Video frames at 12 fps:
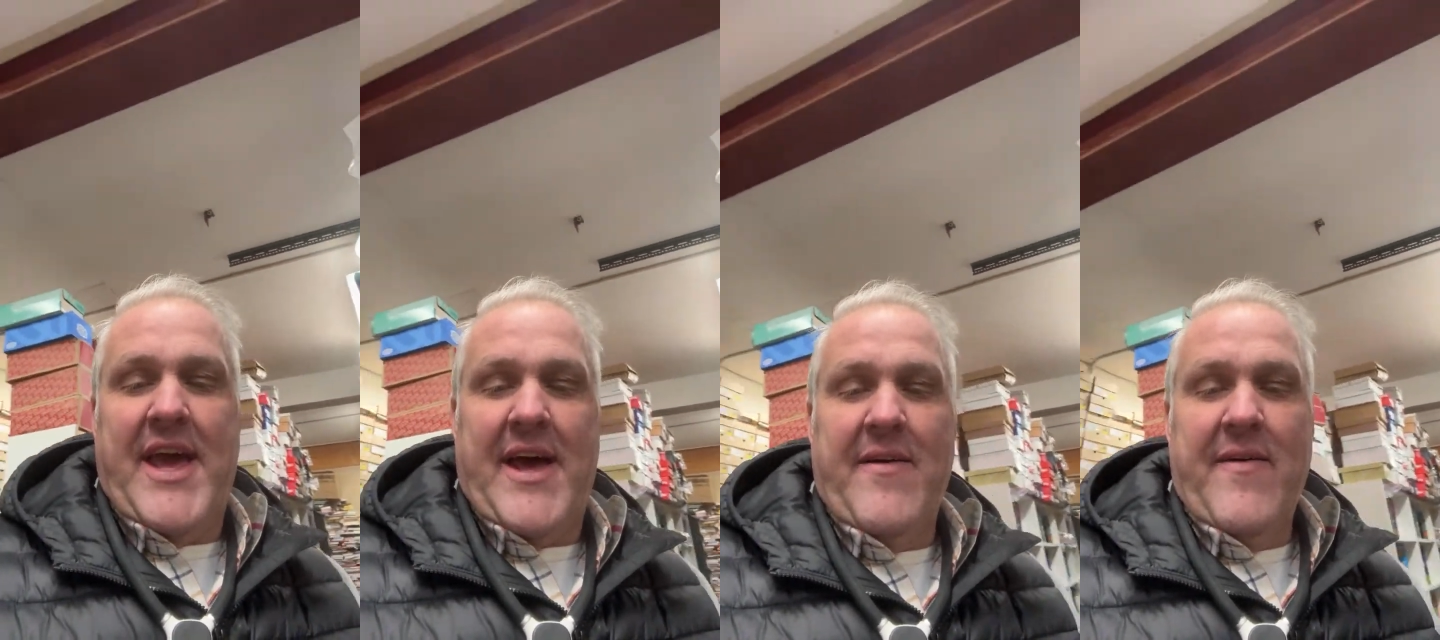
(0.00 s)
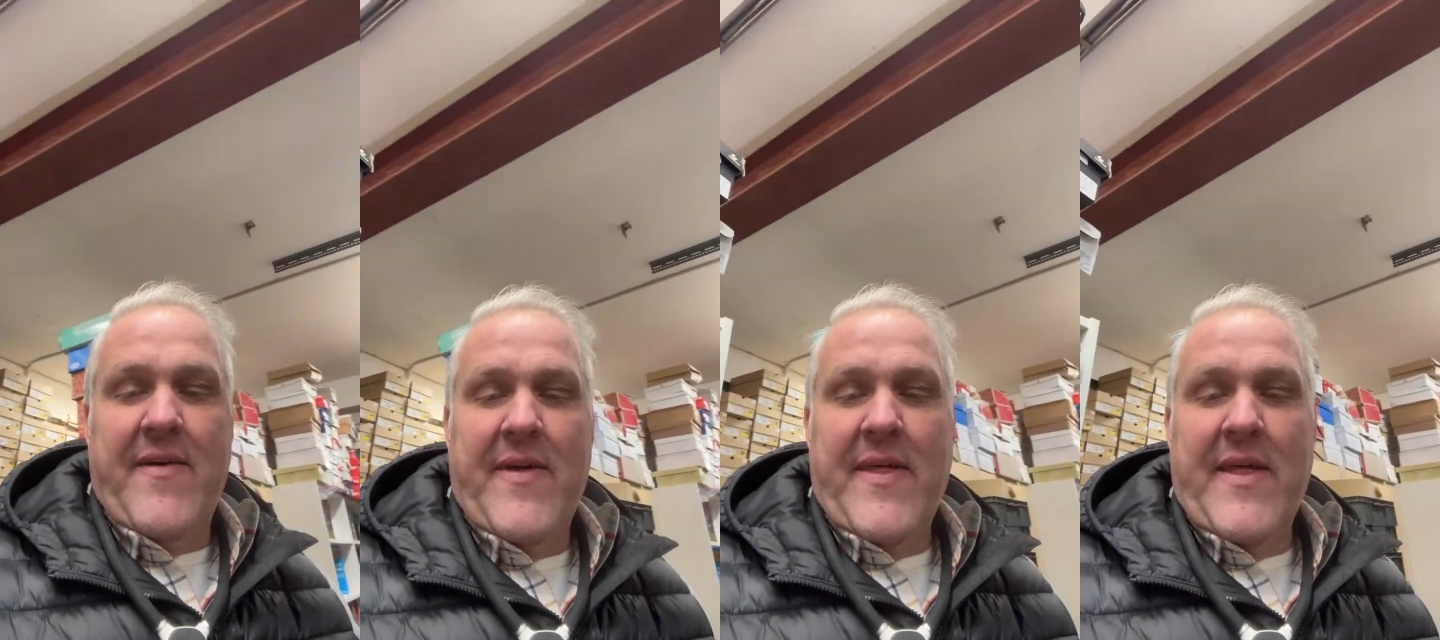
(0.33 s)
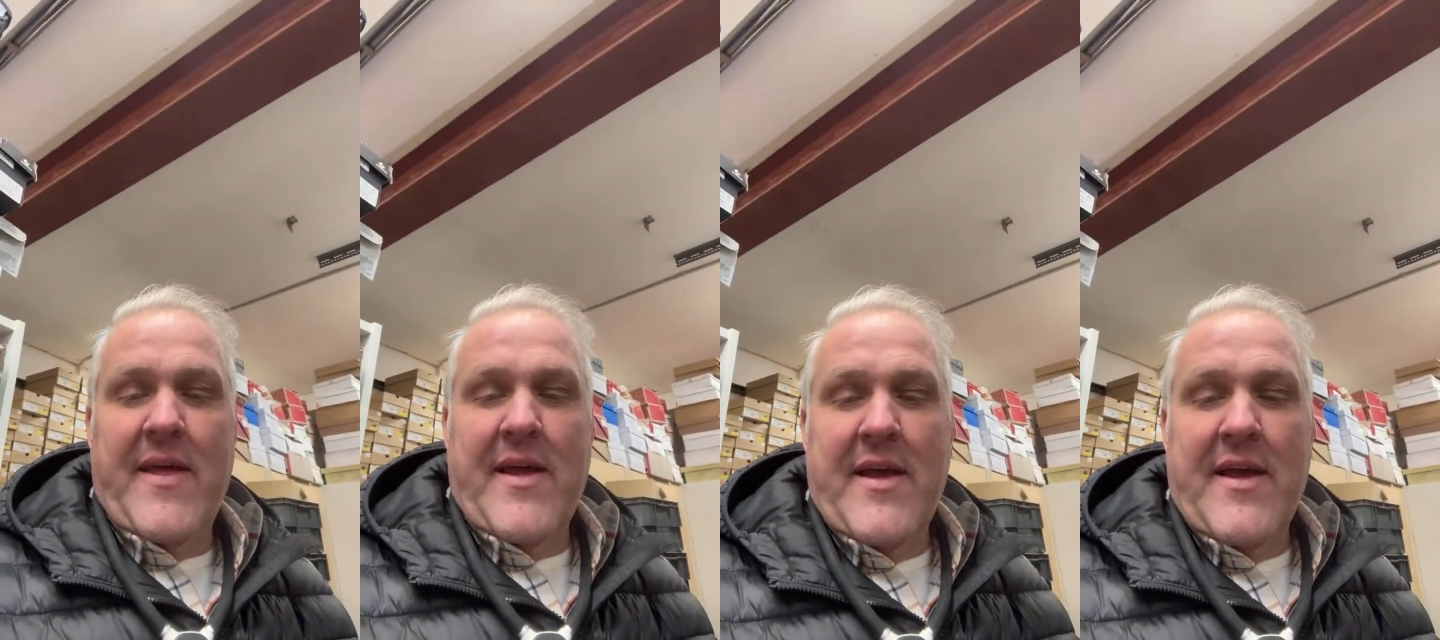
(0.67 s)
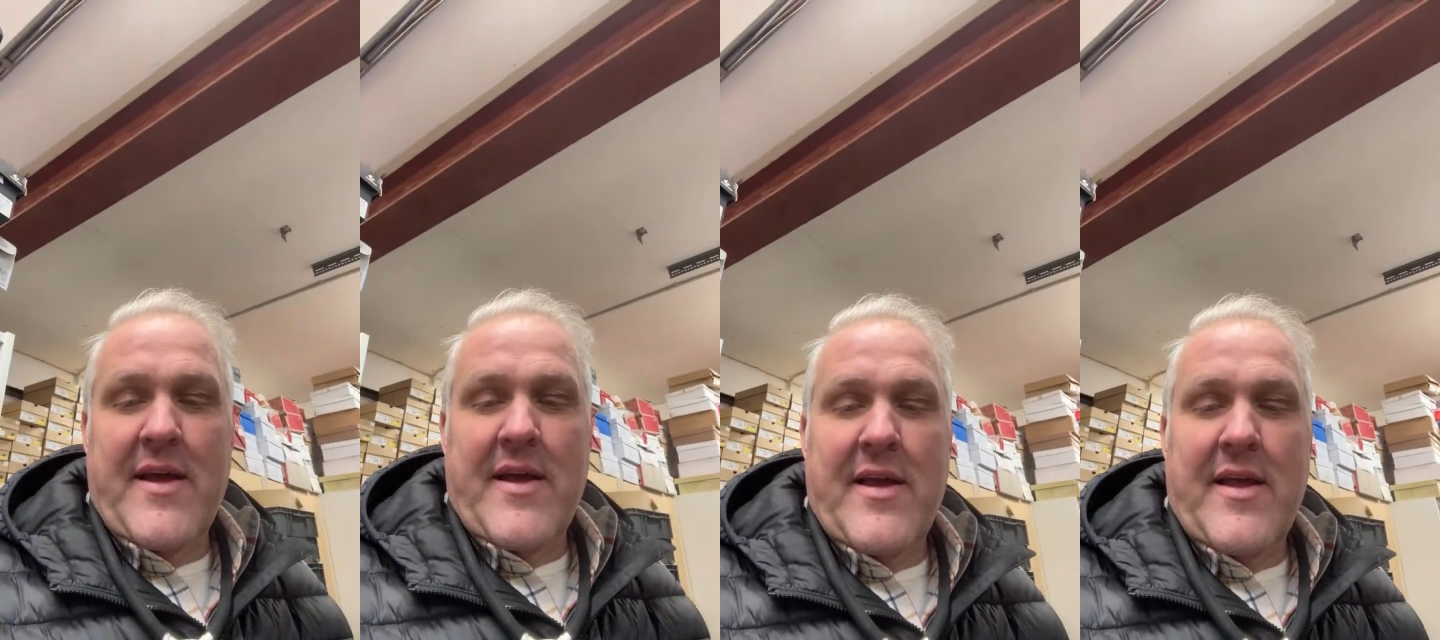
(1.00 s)
yeah?
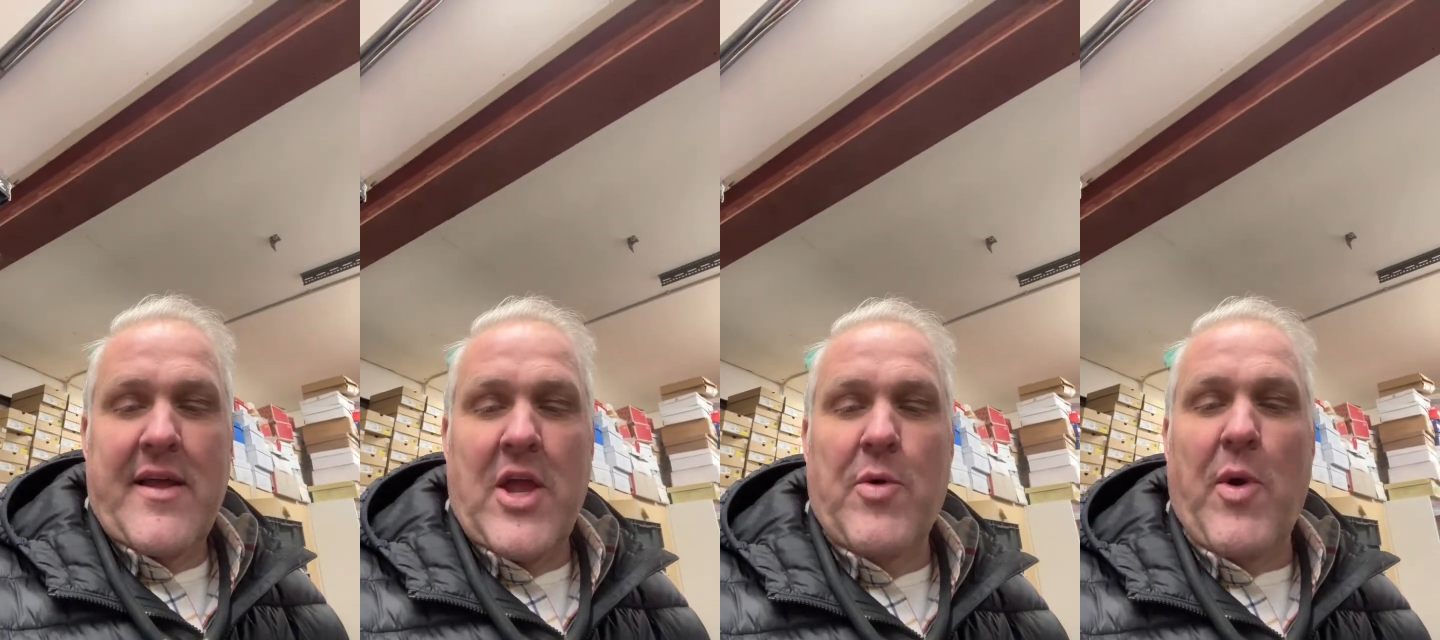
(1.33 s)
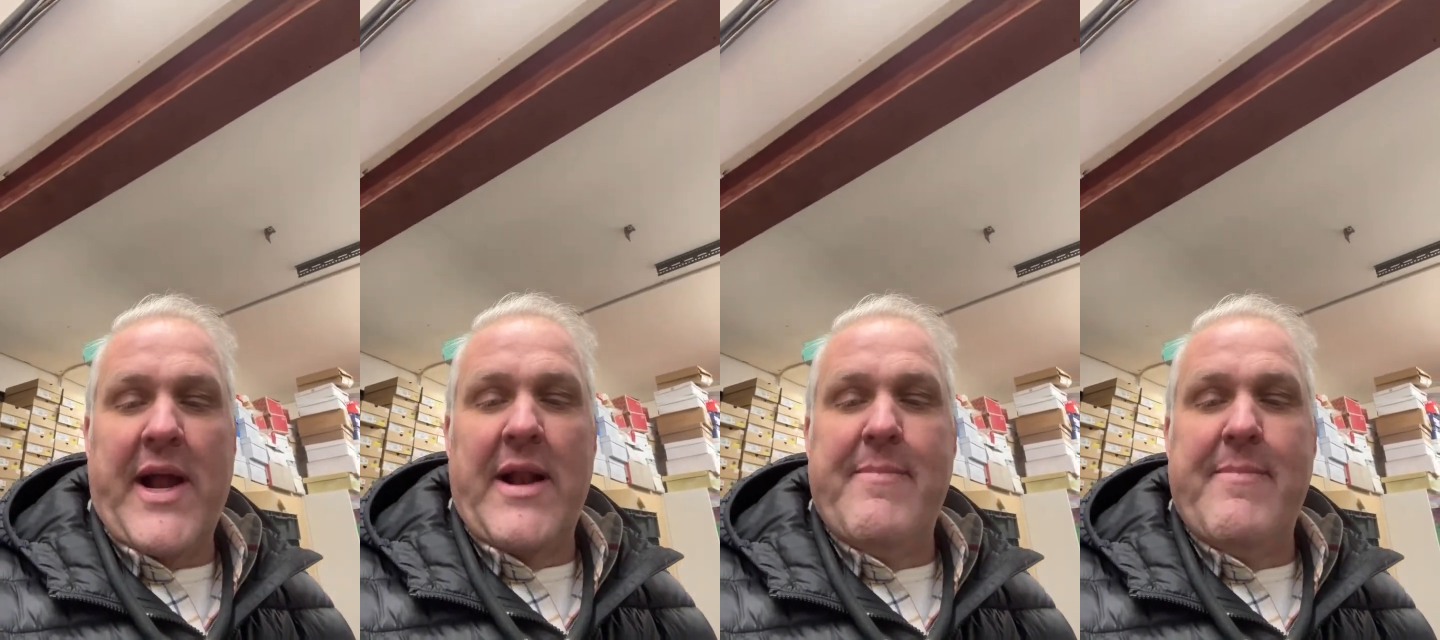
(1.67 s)
You work in a